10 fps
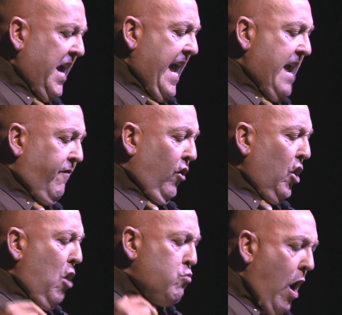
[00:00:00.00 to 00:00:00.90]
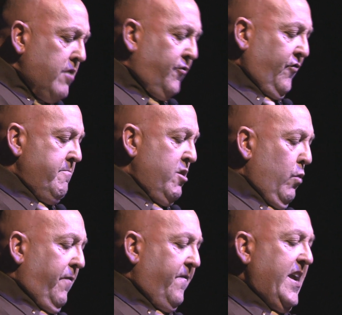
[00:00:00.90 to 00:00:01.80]
Evil runs from you
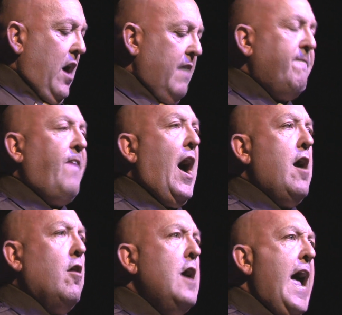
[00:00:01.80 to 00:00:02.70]
with feet on fire,